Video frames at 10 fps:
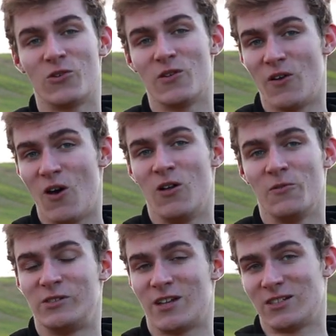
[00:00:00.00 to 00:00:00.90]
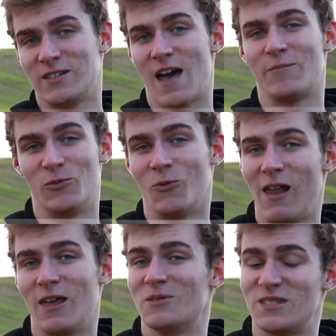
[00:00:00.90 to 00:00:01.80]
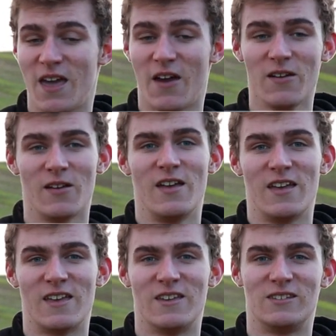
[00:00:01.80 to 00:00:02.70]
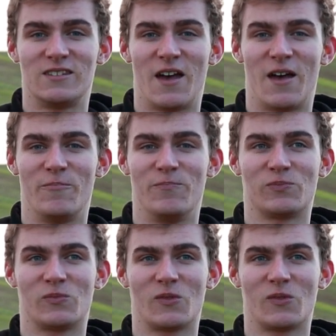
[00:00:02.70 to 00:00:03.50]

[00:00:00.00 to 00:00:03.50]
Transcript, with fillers: story of all, which actually happened while I was there, is um,